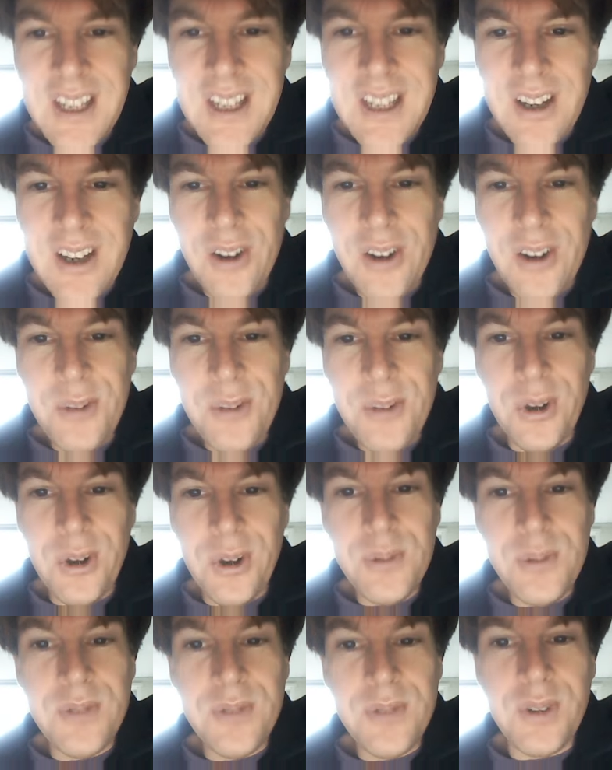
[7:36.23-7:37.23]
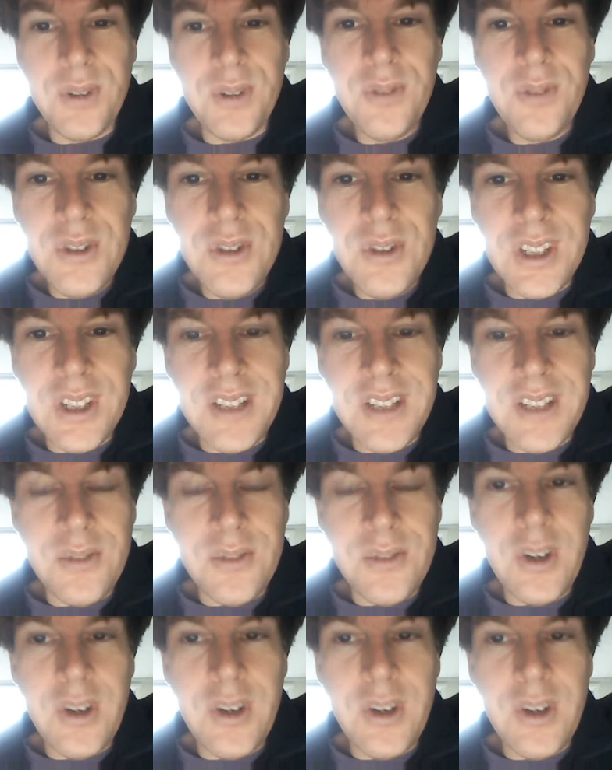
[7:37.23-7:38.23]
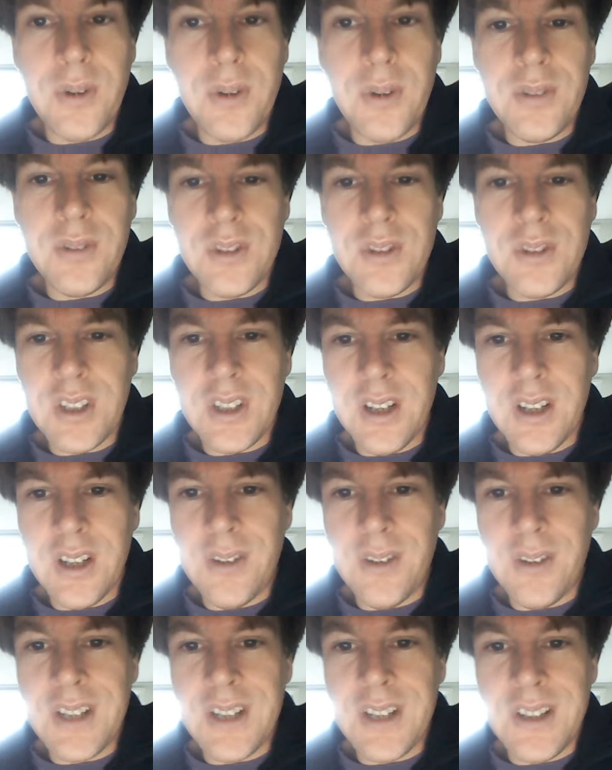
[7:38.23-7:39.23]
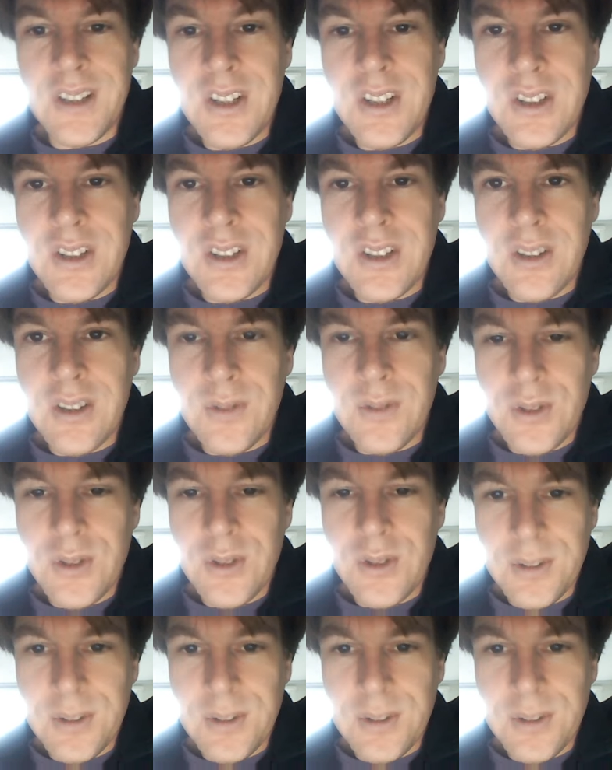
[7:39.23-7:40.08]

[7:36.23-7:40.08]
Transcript: only one option for the future, and that's a renewable future. Otherwise, there isn't a future.